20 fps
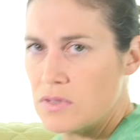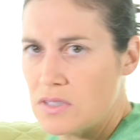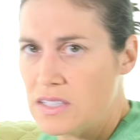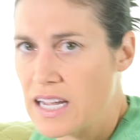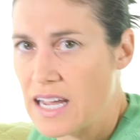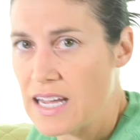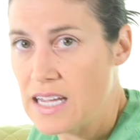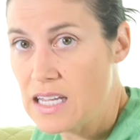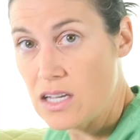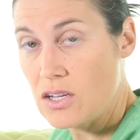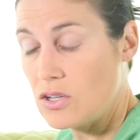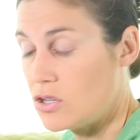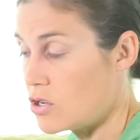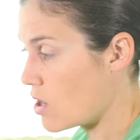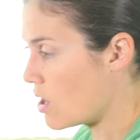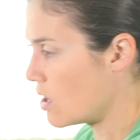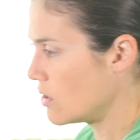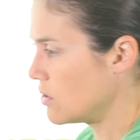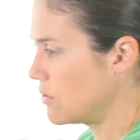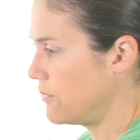take your
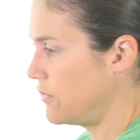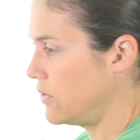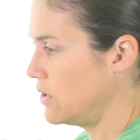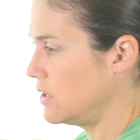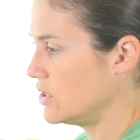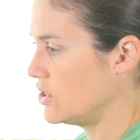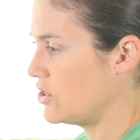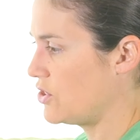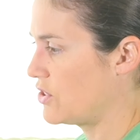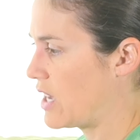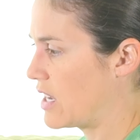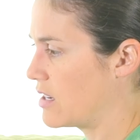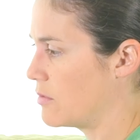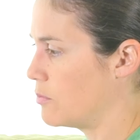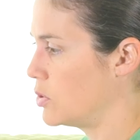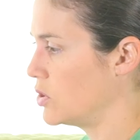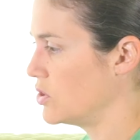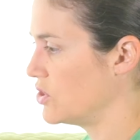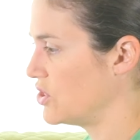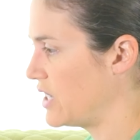other foot and just kind of
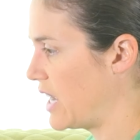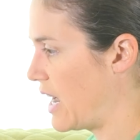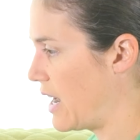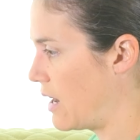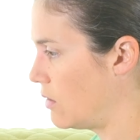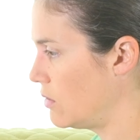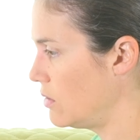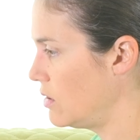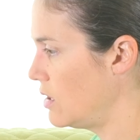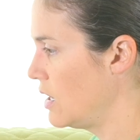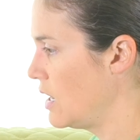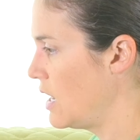push down.